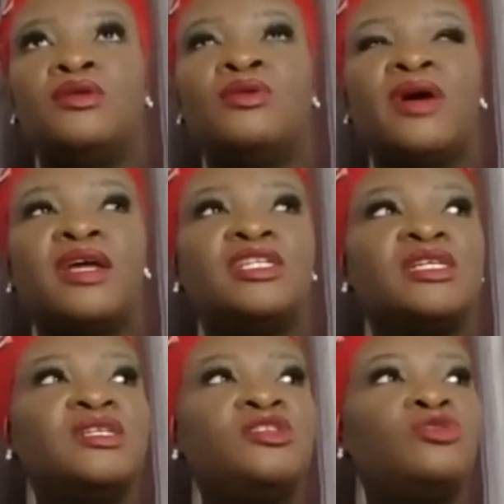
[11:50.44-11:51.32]
I
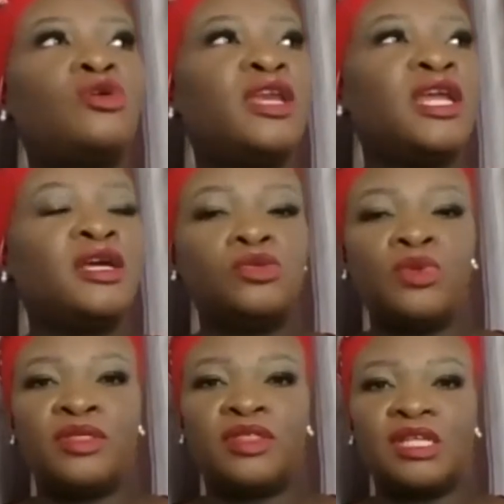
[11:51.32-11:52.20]
just need to connect
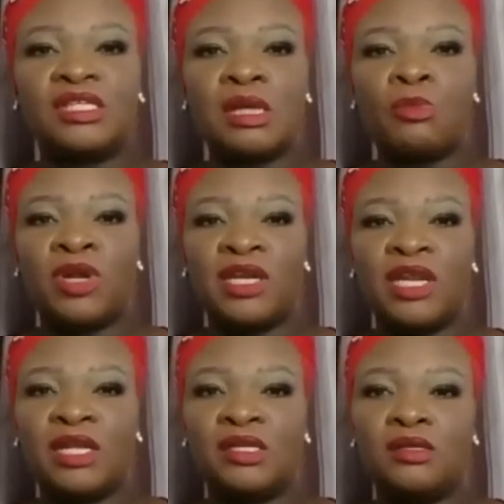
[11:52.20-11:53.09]
with someone.
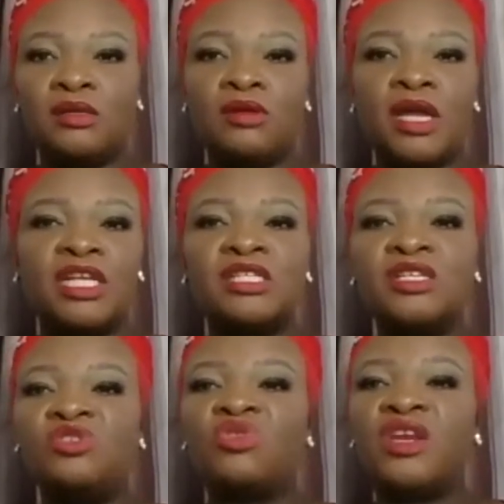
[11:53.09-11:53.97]
I just
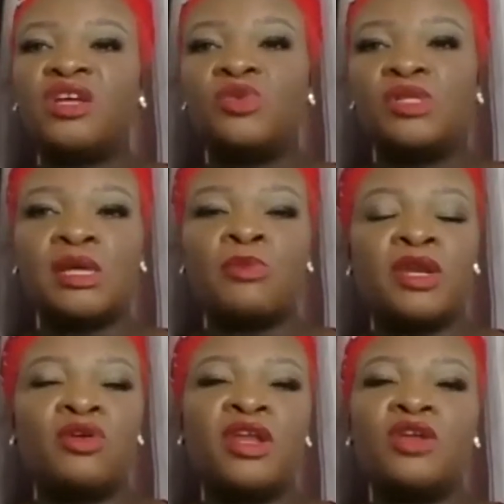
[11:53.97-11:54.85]
need to connect with
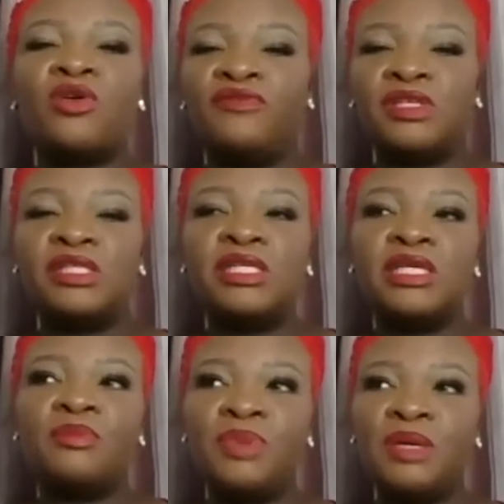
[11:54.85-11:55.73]
someone. And
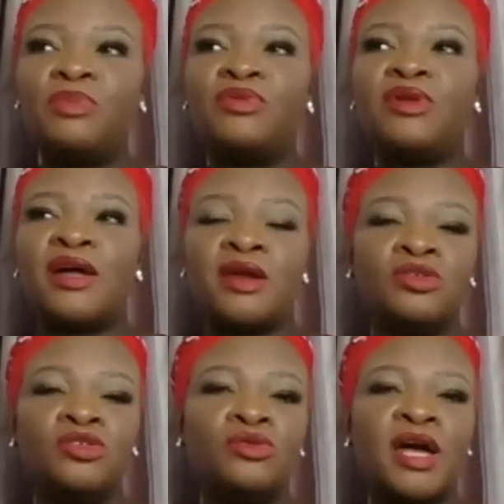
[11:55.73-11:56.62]
obviously, the people
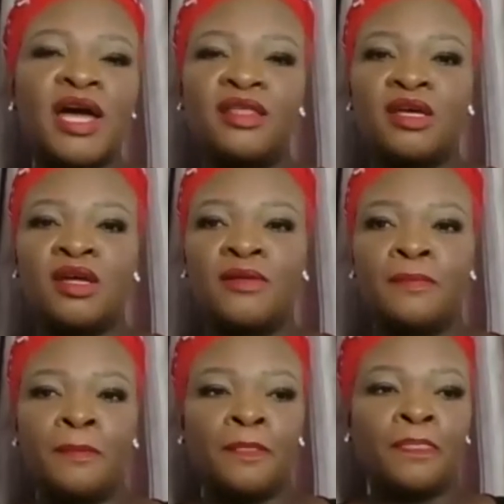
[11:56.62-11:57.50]
around you are either
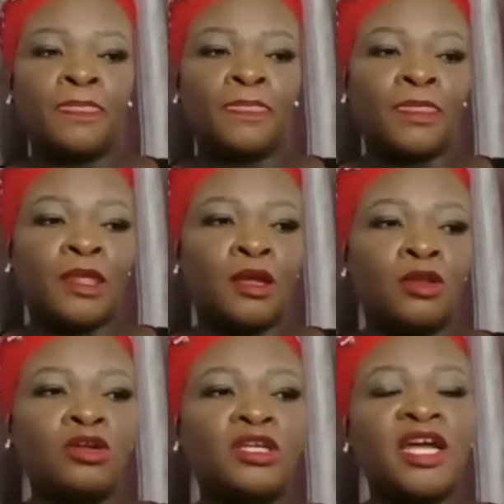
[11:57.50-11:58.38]

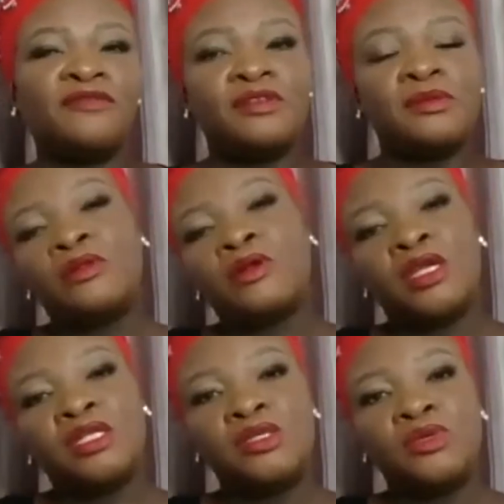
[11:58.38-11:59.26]
not comfortable
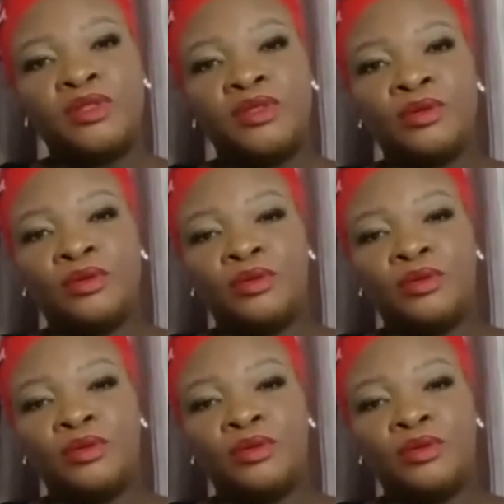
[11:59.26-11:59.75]
connecting with you,